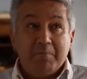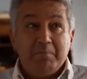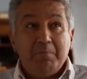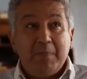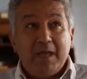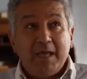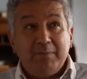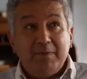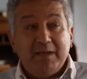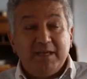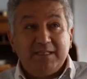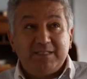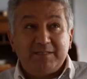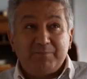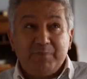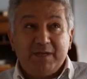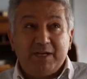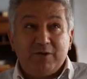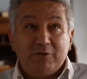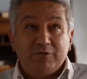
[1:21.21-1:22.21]
Maybe it's
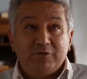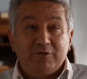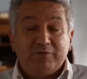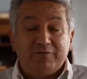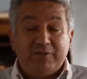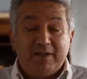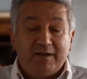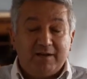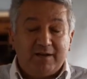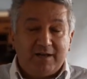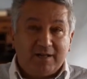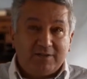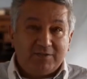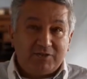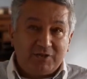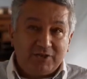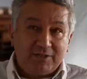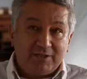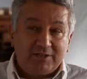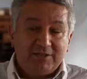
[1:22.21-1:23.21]
because of their
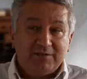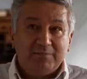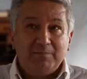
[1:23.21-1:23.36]
culture.